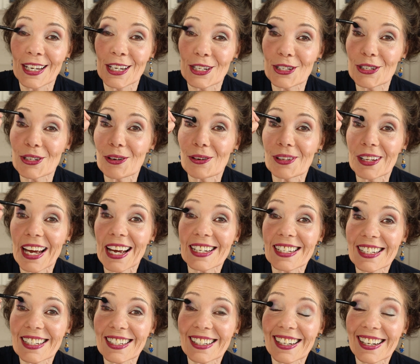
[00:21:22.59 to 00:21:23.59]
So
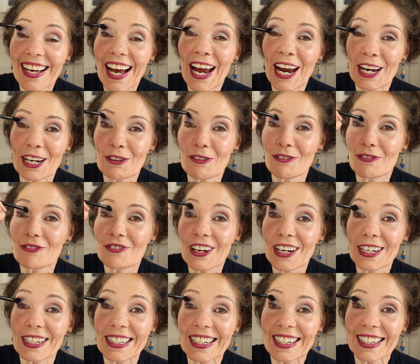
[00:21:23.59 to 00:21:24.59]
that's kind of
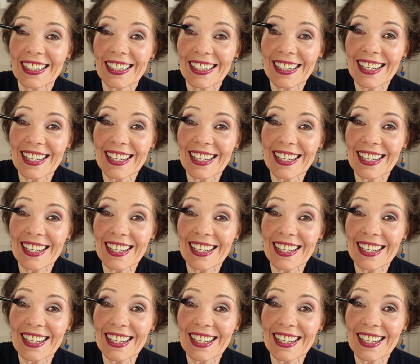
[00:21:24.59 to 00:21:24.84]
fun